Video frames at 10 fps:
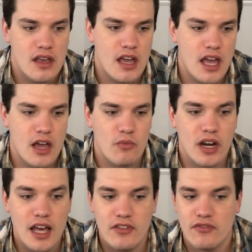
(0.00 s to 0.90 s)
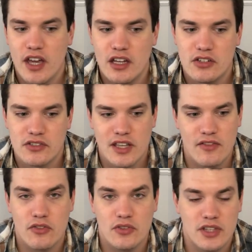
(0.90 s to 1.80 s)
And we're going to have advantage on
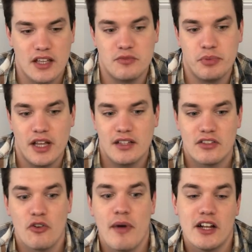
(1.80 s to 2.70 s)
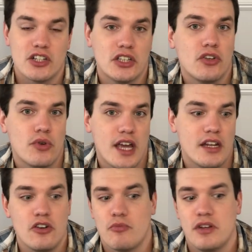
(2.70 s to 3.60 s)
saving throws against plants that are magically
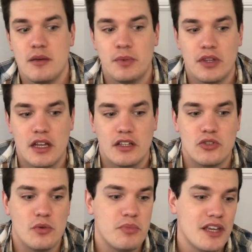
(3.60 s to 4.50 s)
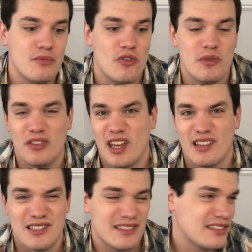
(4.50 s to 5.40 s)
created or manipulated to impede movement,
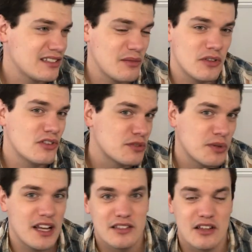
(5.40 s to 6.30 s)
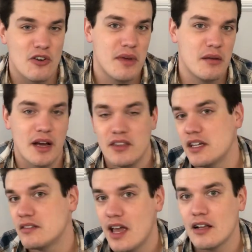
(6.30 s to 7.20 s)
like some of those plants that are made by the
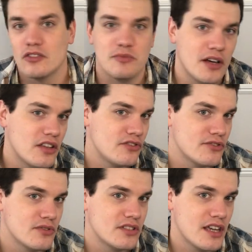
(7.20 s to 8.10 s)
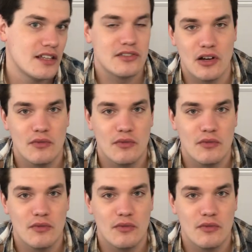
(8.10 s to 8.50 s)
Entangle spell that druids get.